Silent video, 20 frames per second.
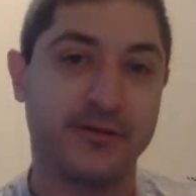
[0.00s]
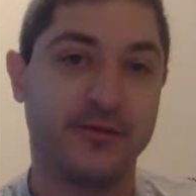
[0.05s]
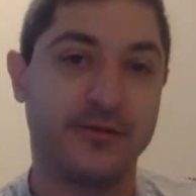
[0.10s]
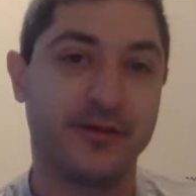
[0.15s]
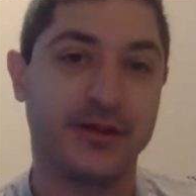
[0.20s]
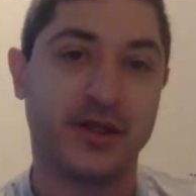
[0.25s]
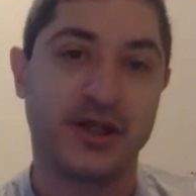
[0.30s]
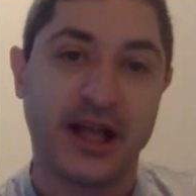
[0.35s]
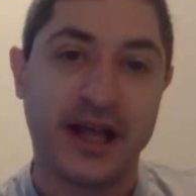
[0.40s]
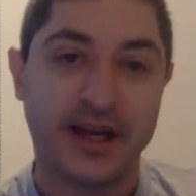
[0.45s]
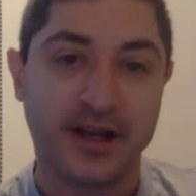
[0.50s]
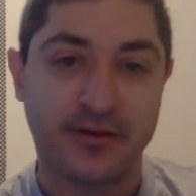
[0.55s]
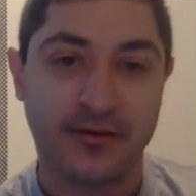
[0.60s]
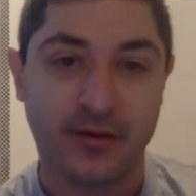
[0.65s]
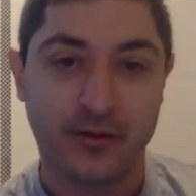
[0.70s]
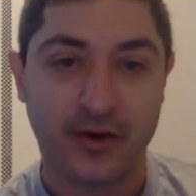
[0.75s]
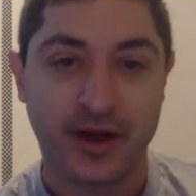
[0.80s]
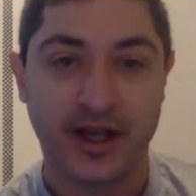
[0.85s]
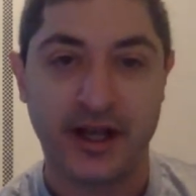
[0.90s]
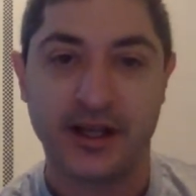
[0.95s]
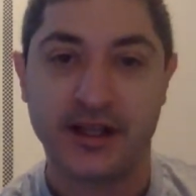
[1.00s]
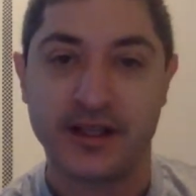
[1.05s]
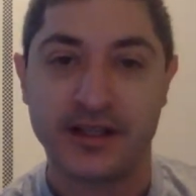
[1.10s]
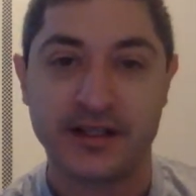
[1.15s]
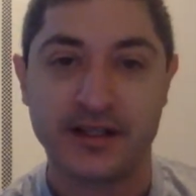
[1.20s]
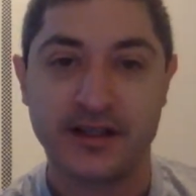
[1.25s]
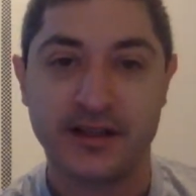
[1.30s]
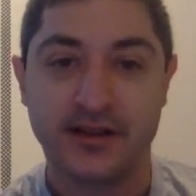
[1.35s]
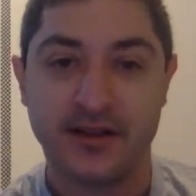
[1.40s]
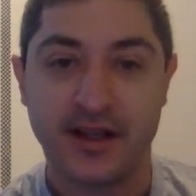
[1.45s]
Um, so a lot of different
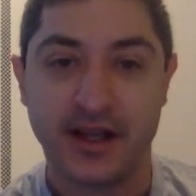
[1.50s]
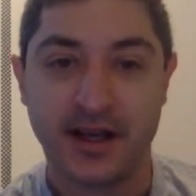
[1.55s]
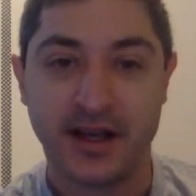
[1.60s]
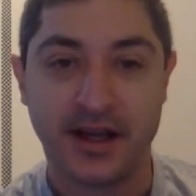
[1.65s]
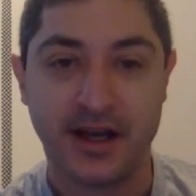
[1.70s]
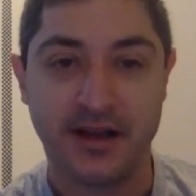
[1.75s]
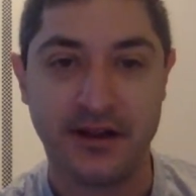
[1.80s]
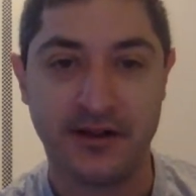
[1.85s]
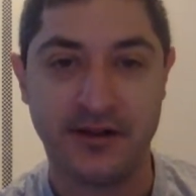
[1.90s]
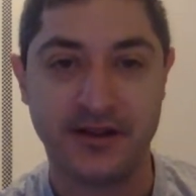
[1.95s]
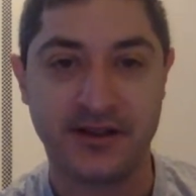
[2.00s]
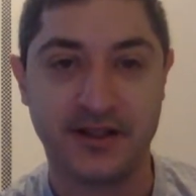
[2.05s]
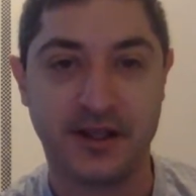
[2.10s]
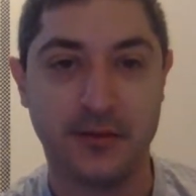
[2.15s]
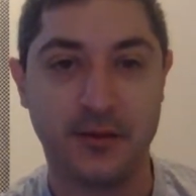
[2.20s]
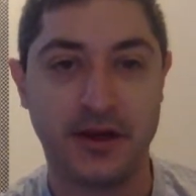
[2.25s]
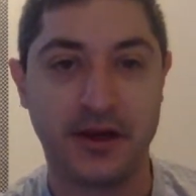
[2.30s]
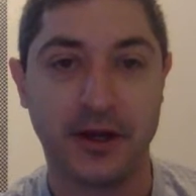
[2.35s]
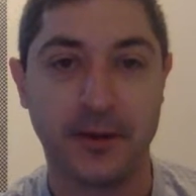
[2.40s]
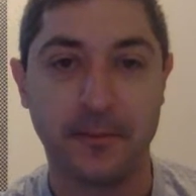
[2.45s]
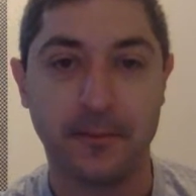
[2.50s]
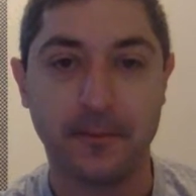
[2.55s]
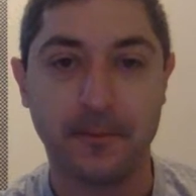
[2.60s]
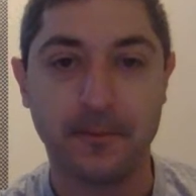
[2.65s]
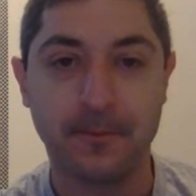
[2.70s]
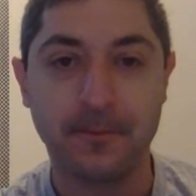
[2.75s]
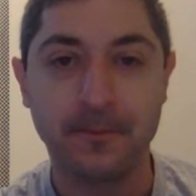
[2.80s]
ways that uh, this can be done.